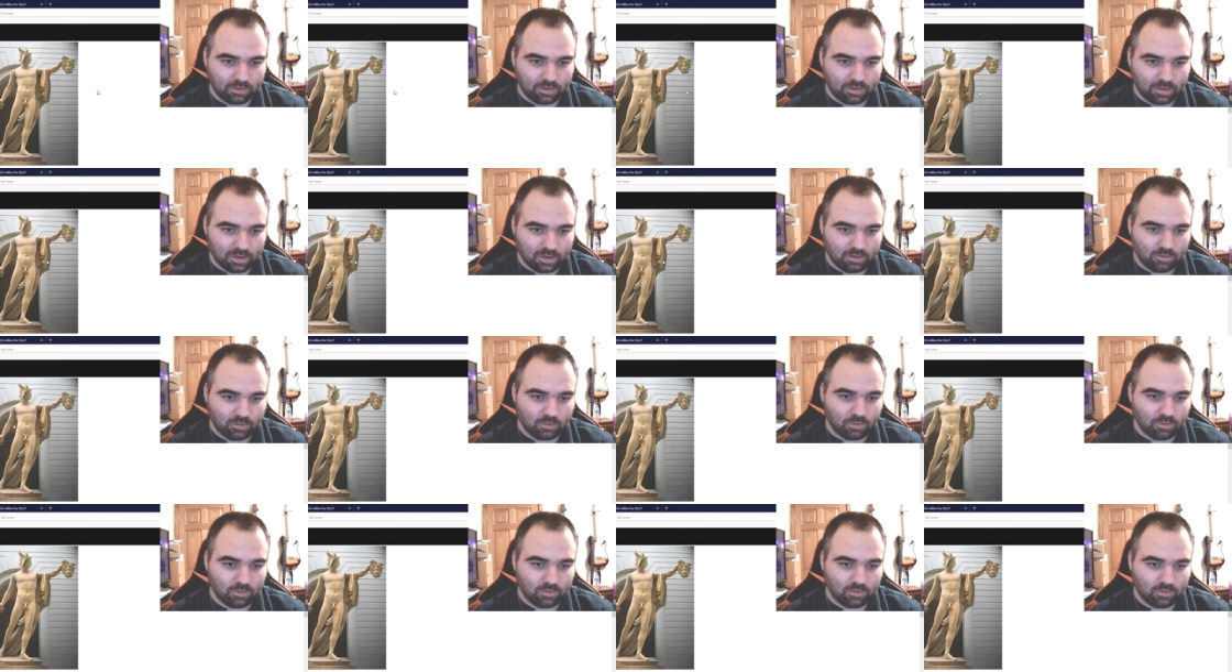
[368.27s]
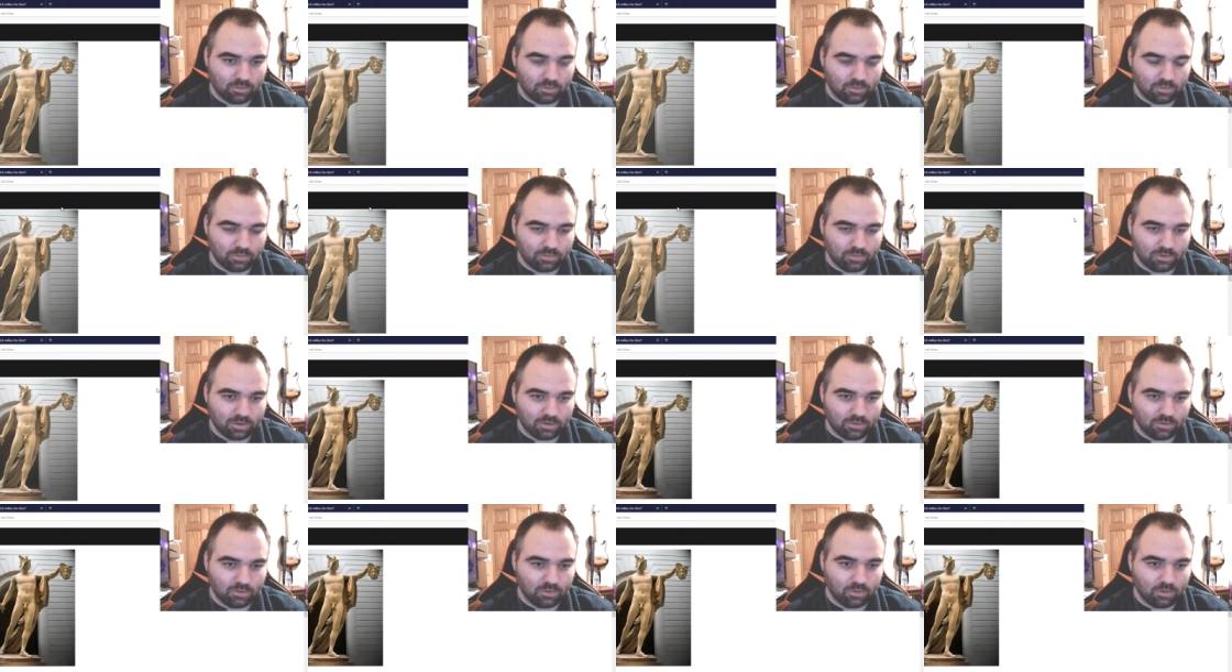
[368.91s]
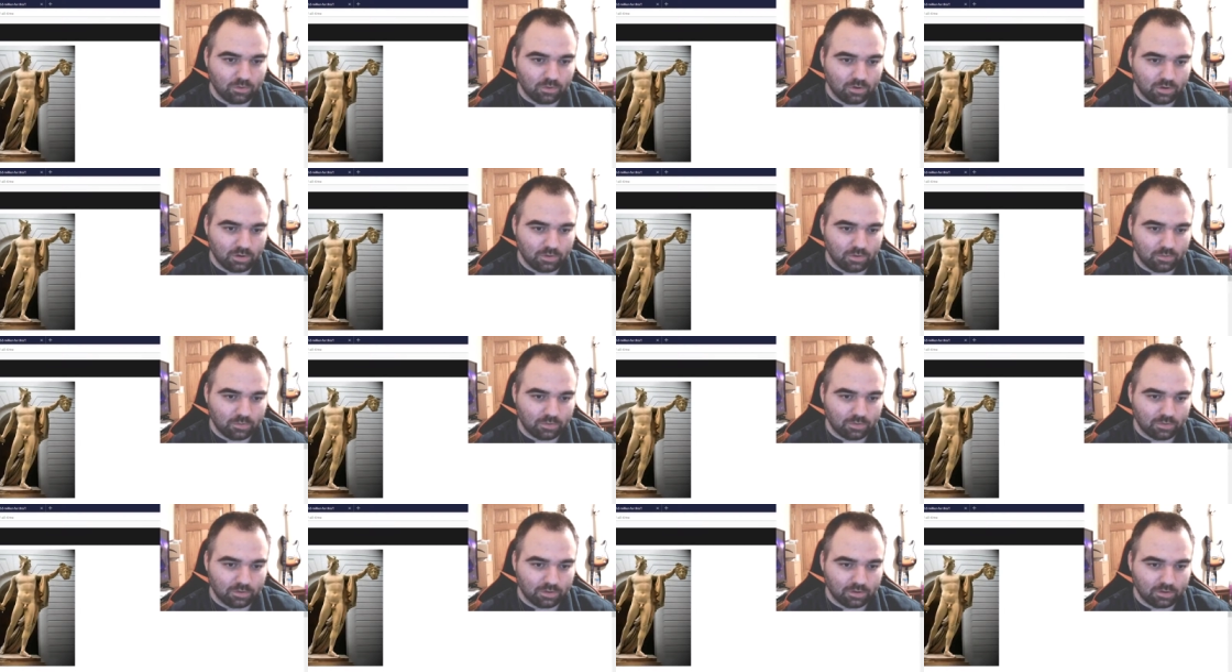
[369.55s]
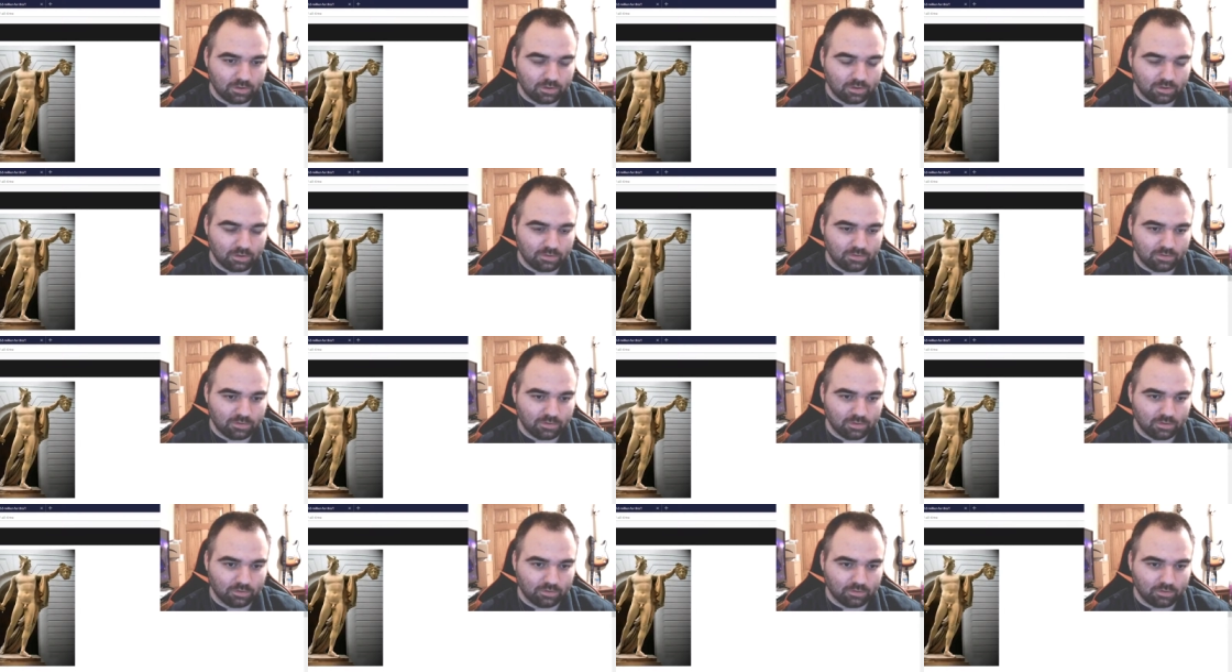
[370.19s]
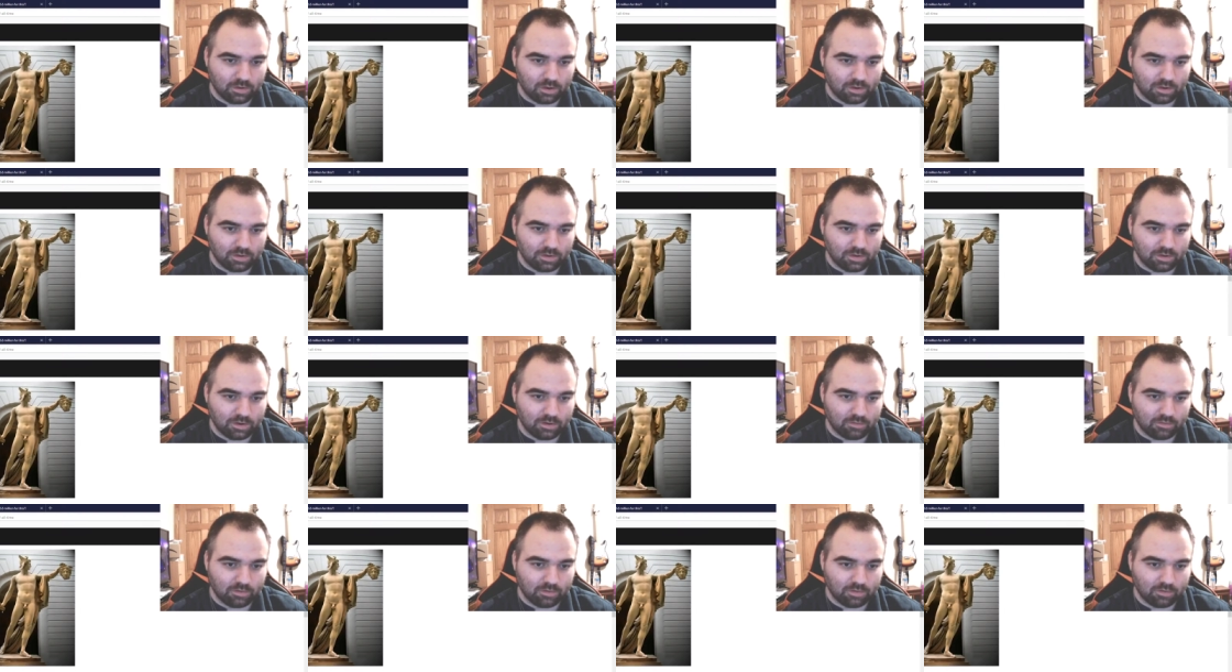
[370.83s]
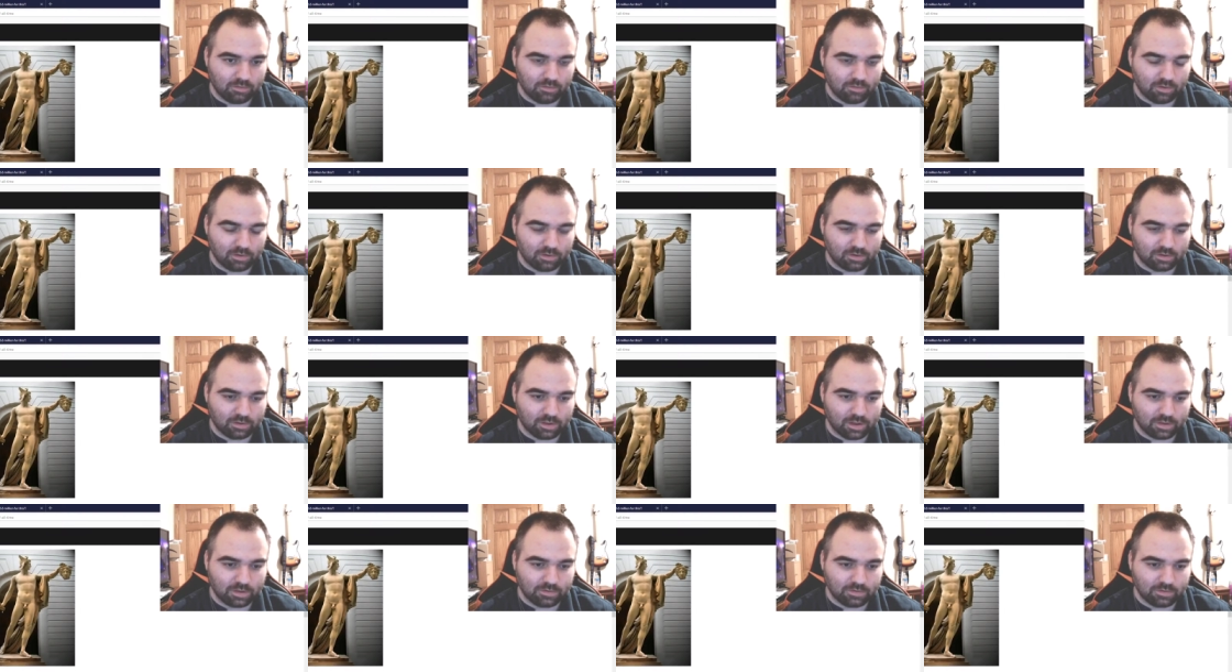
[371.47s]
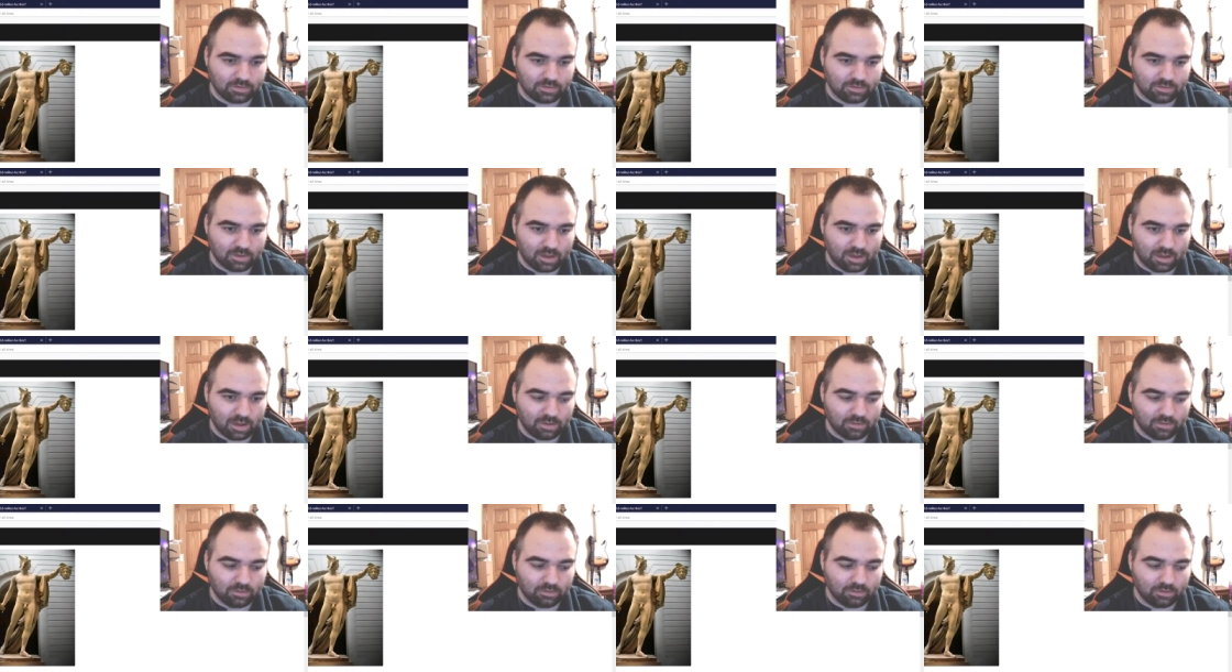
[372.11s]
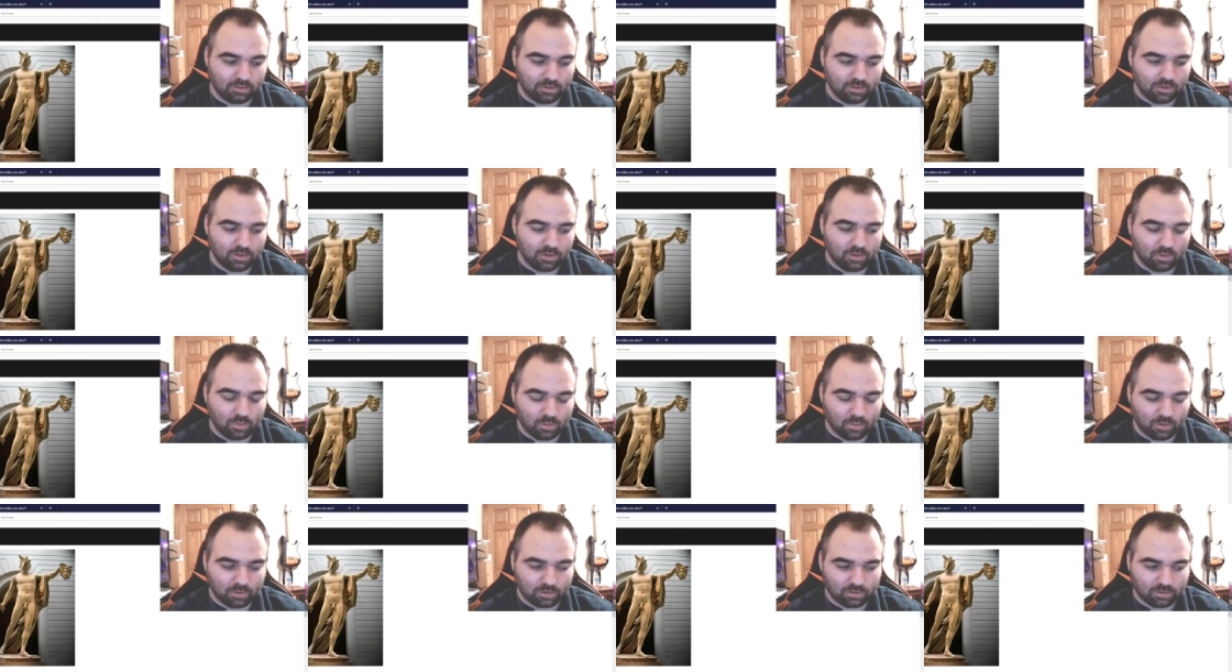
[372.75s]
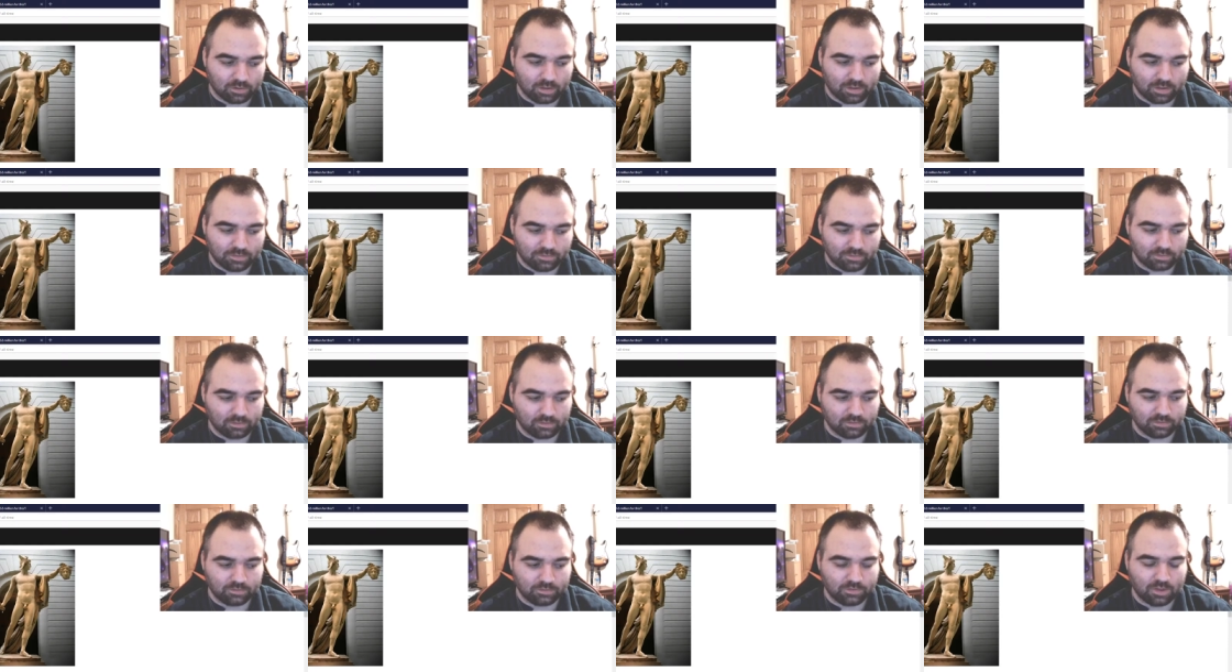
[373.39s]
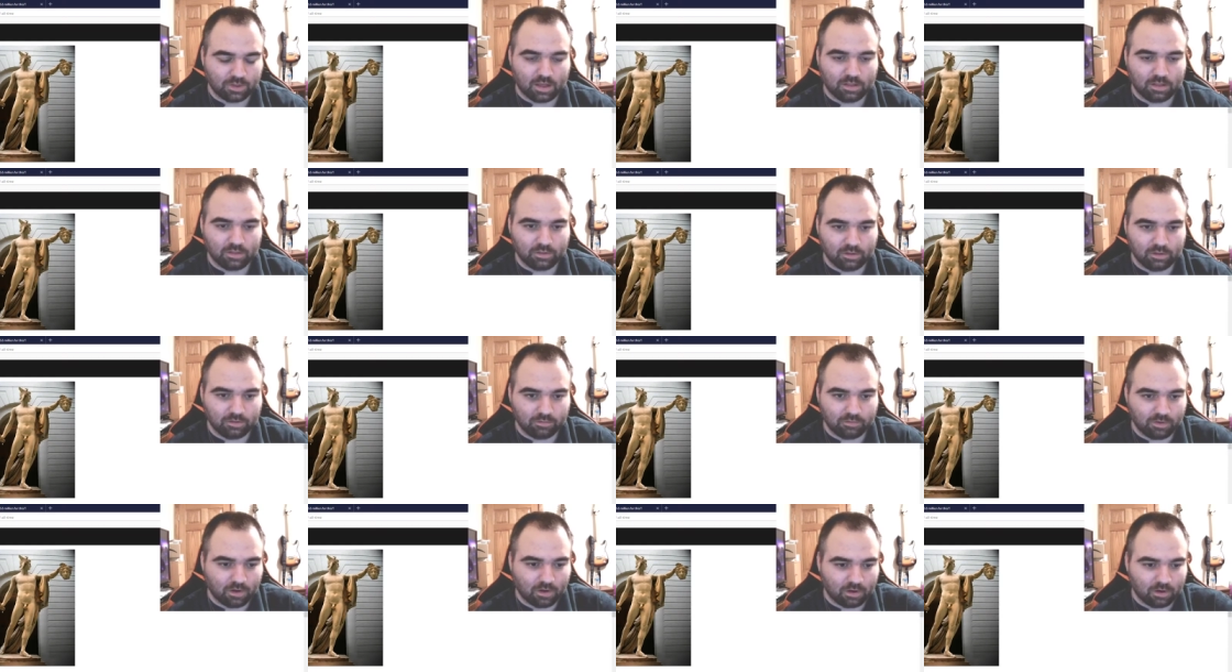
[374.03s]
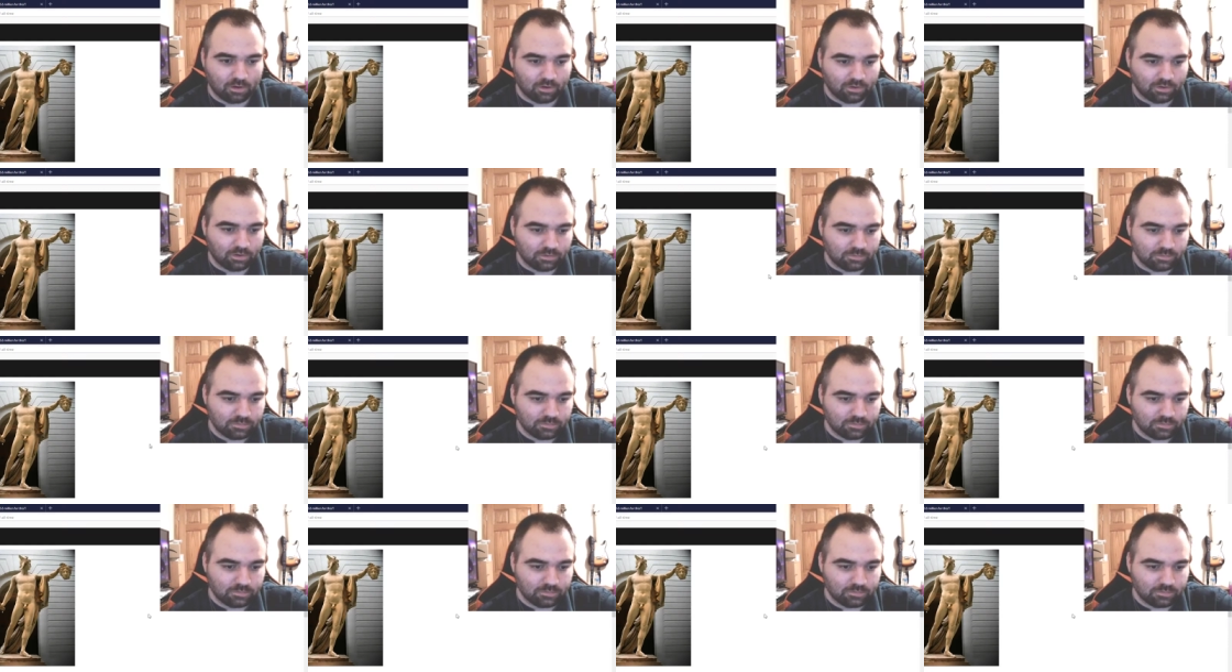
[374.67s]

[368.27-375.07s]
You know, you see nudity with it. It's still done in a very, very classy style or a classical style of art.